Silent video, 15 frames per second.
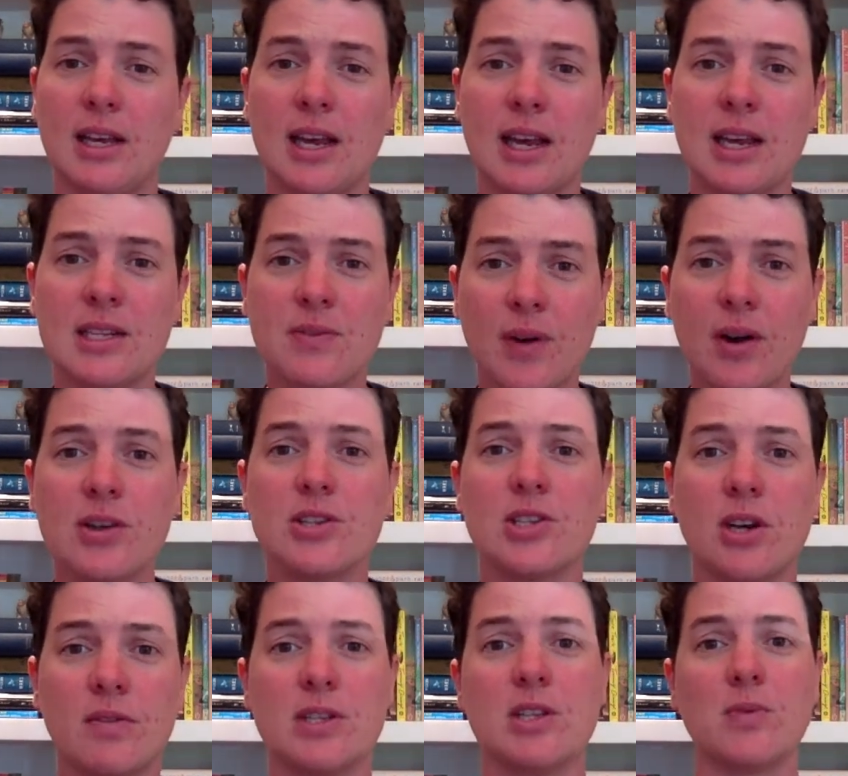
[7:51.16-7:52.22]
As far as
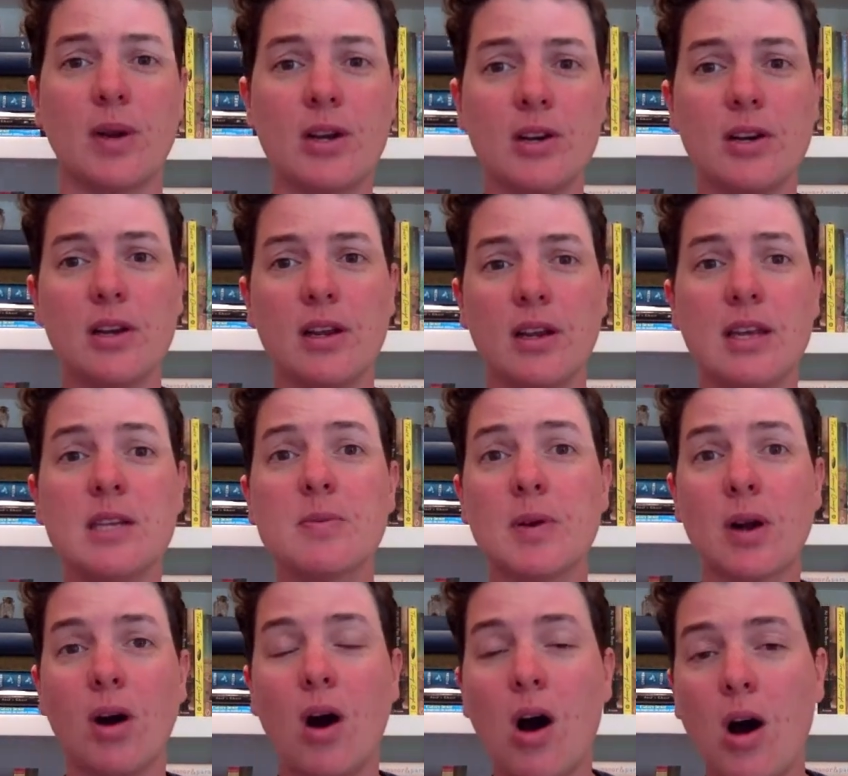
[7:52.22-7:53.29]
services rendered, he's been
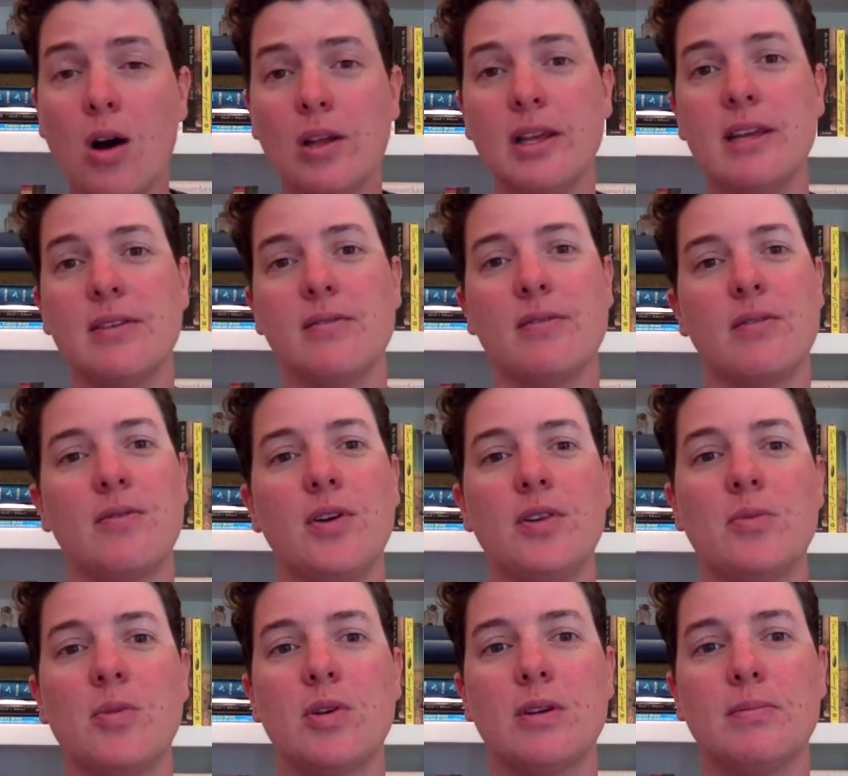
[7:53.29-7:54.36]
all in for
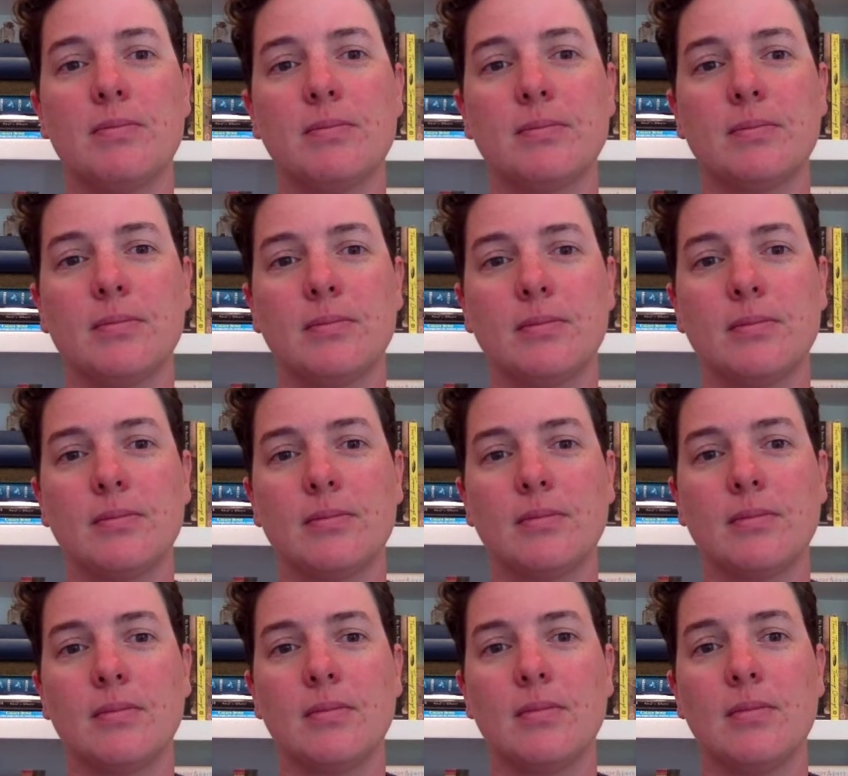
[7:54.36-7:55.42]
Voldemort.
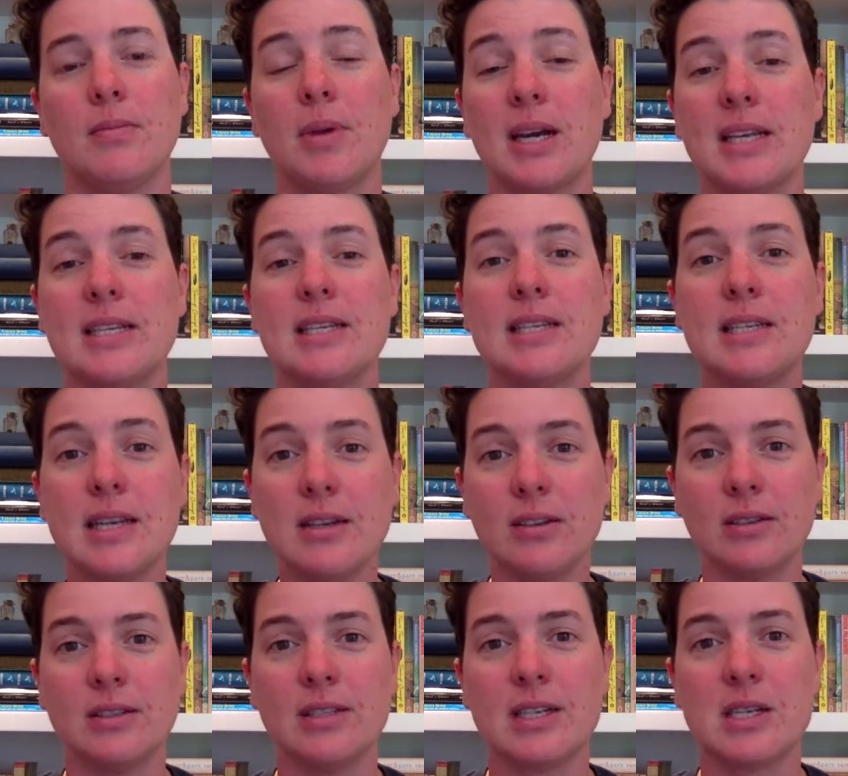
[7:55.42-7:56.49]
But he's
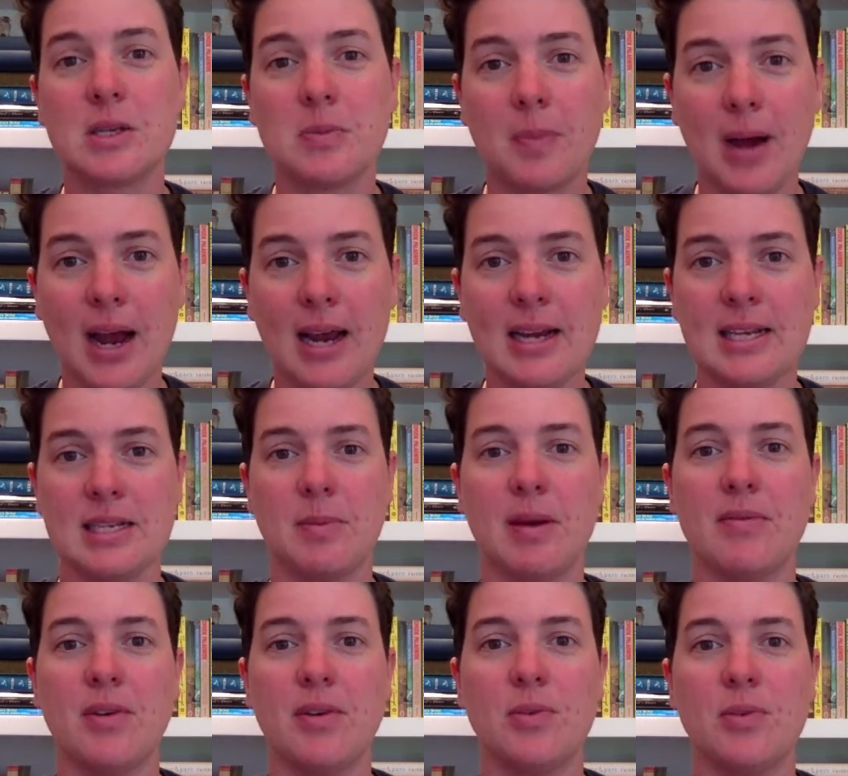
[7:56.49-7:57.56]
still despised by
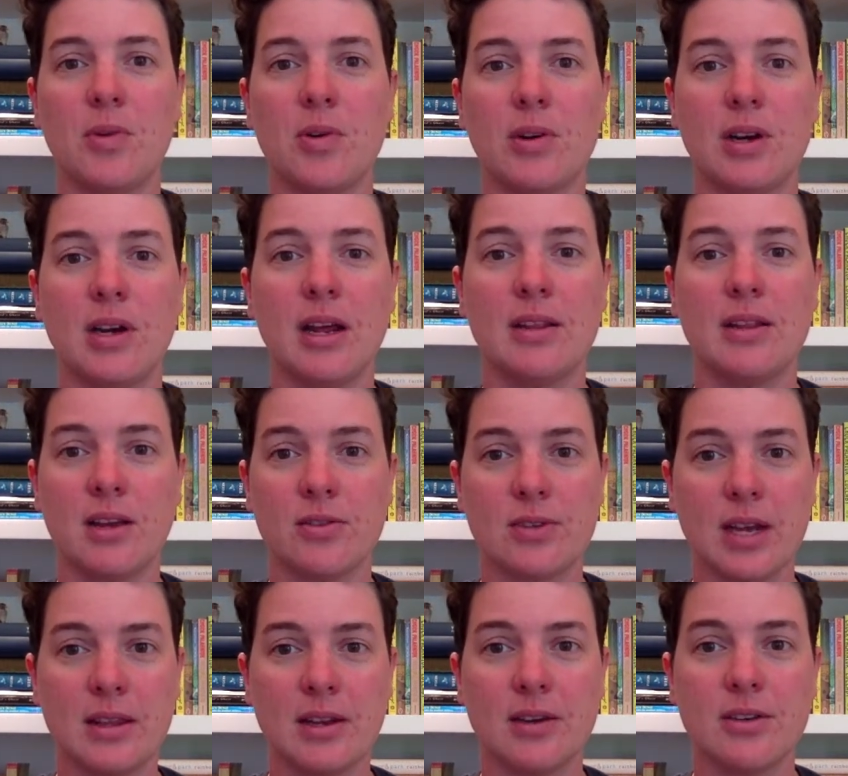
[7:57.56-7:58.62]
Voldemort and the other
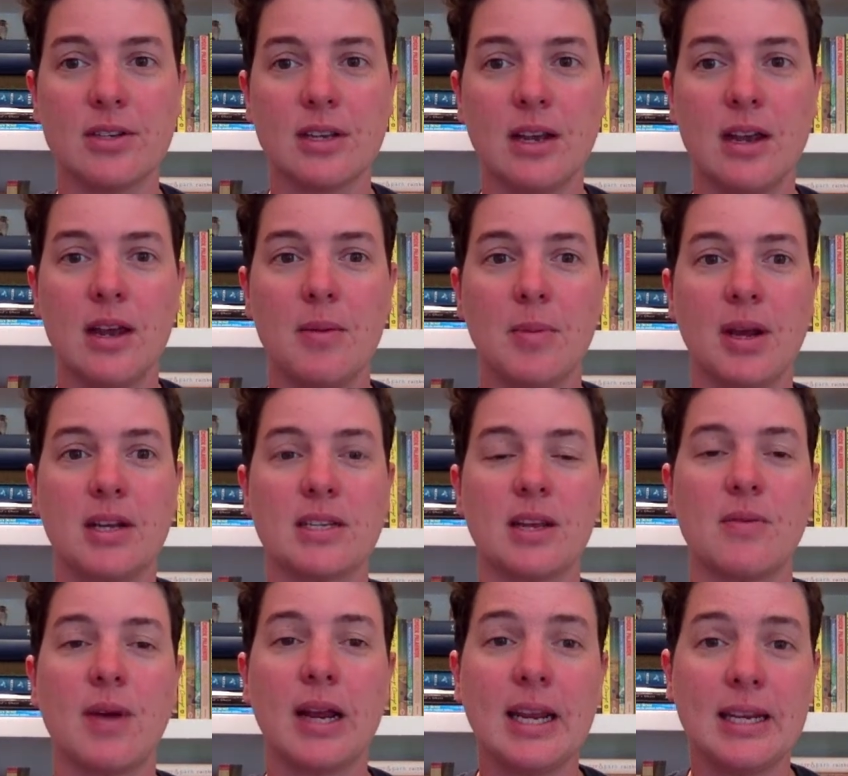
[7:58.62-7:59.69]
Death Eaters because they
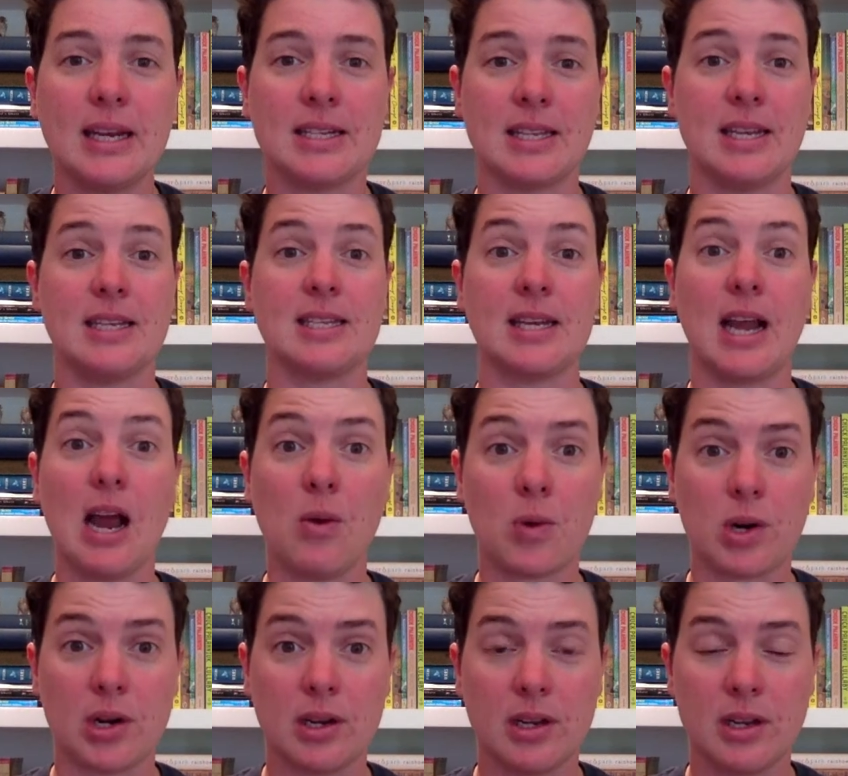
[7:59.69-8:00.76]
recognize that he's a
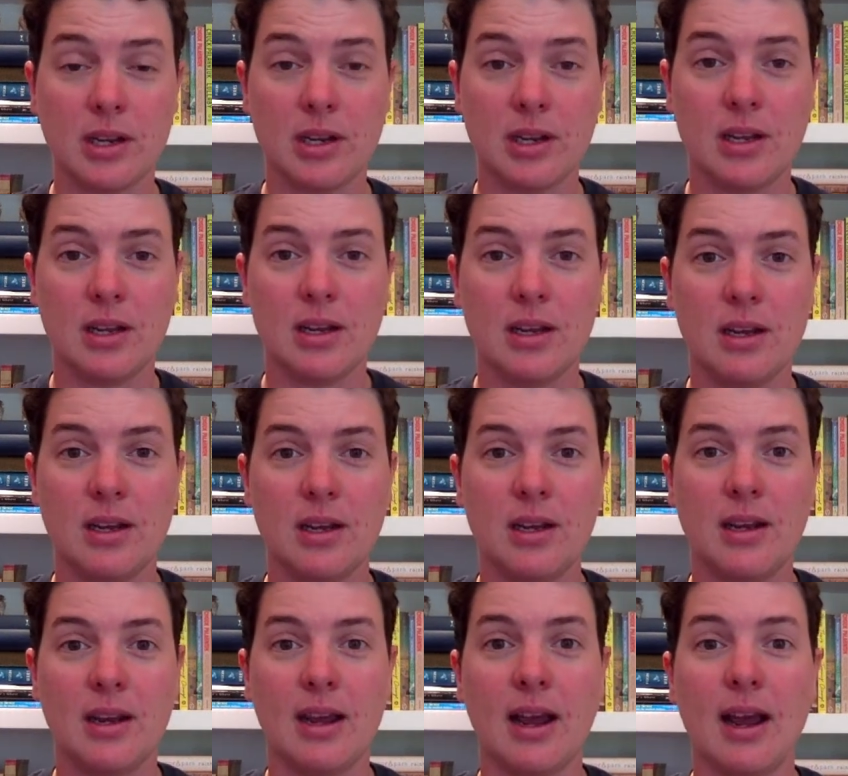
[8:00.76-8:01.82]
coward.
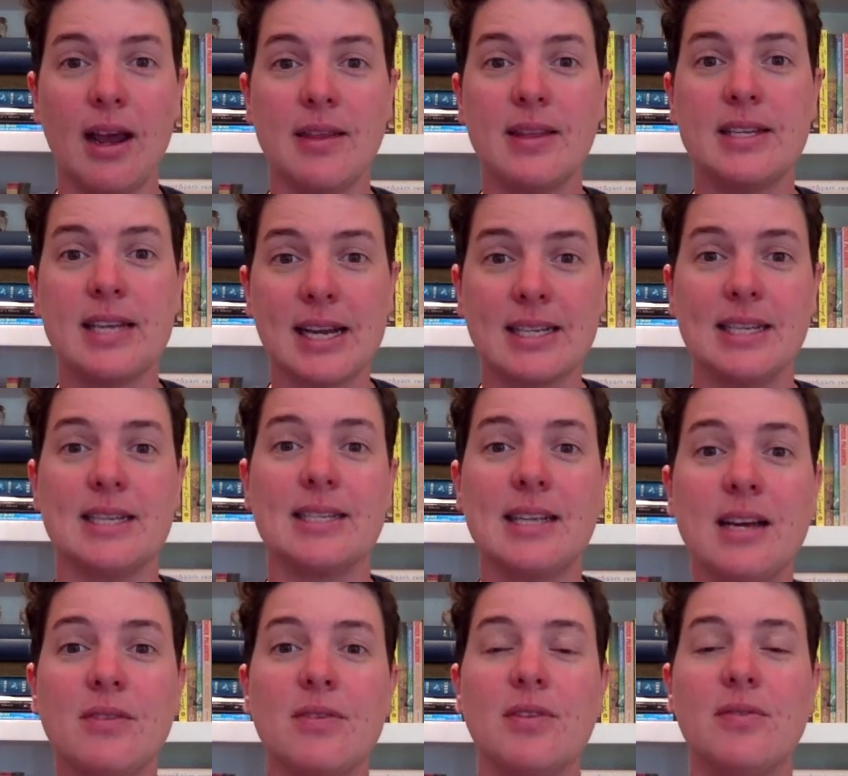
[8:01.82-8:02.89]
And the text
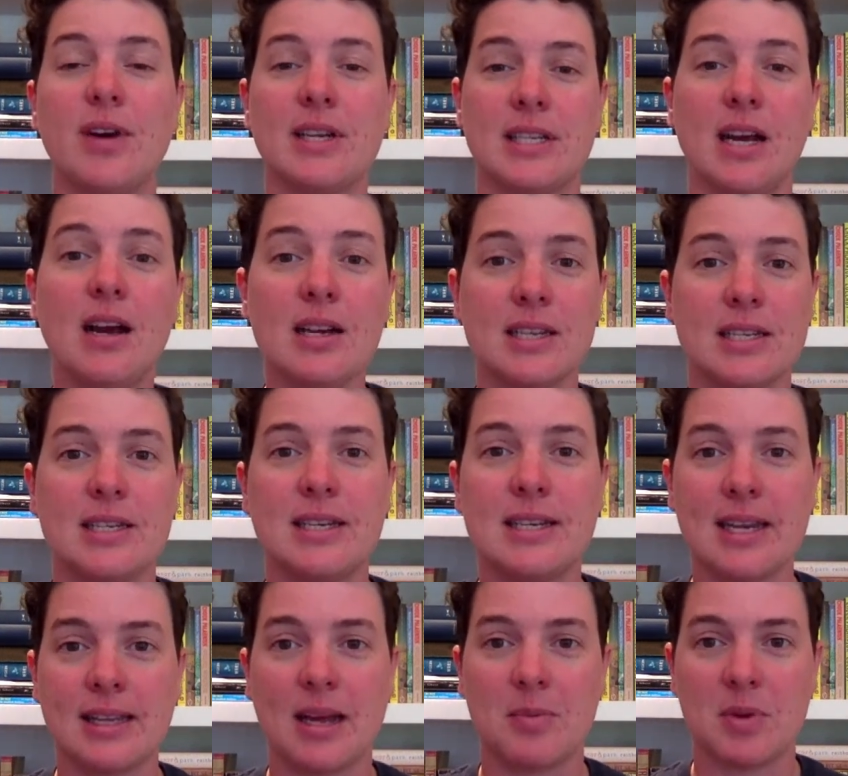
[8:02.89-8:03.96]
itself invites us to
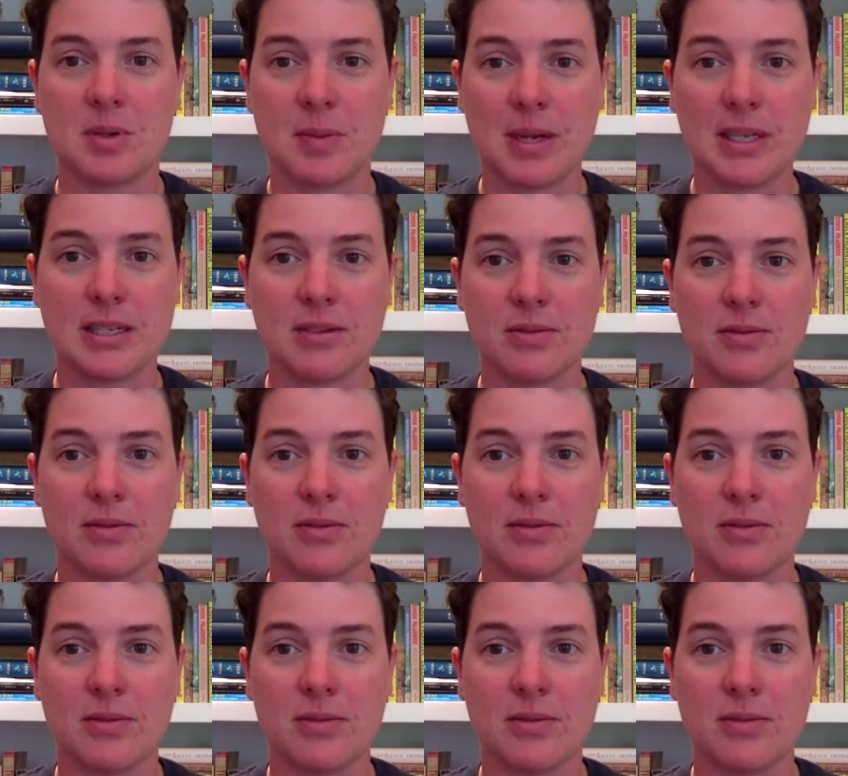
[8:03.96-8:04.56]
take that perspective